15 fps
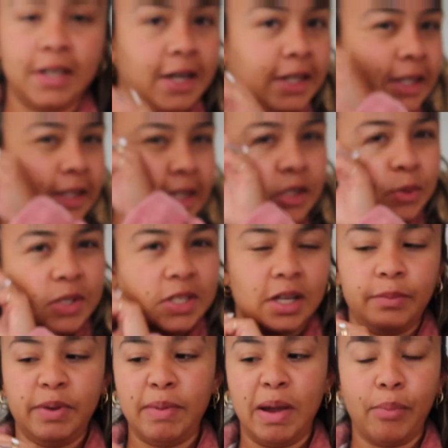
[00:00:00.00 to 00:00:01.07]
Like, I think that's what's
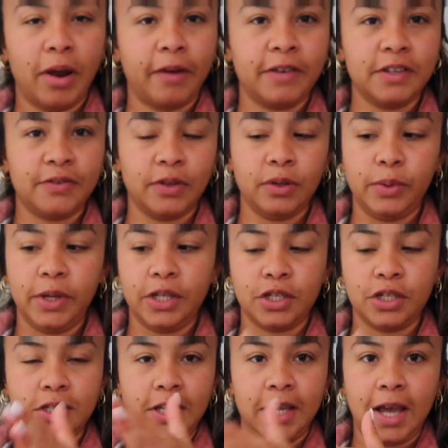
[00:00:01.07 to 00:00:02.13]
gonna be my breakfast for the week,
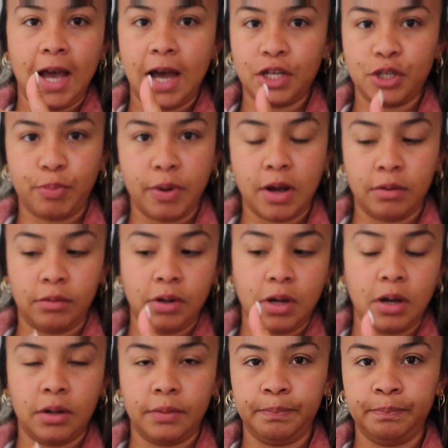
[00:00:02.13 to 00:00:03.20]
just like hash
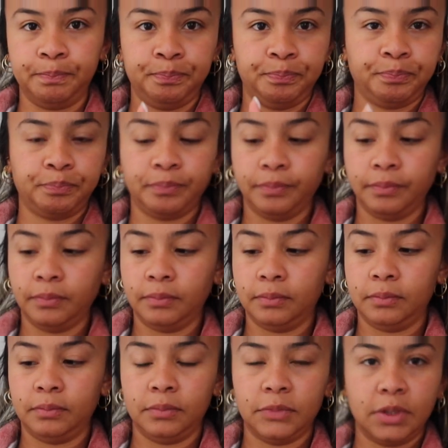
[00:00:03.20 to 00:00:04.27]
brown
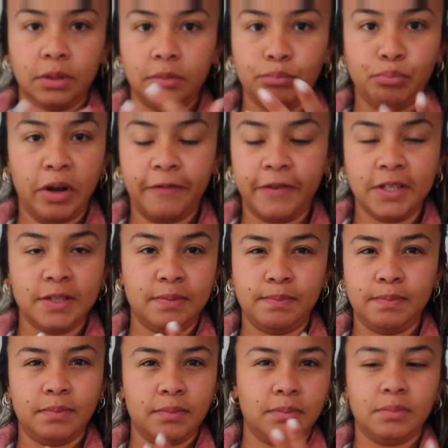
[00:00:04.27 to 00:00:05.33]
breakfast
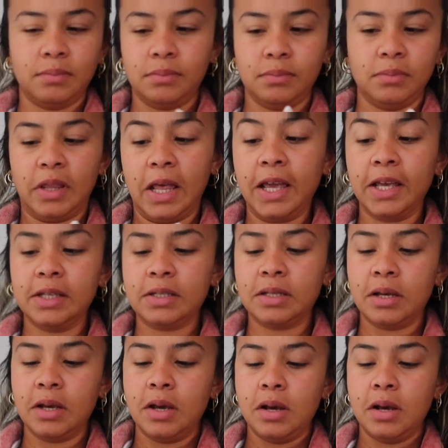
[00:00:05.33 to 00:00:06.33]
things.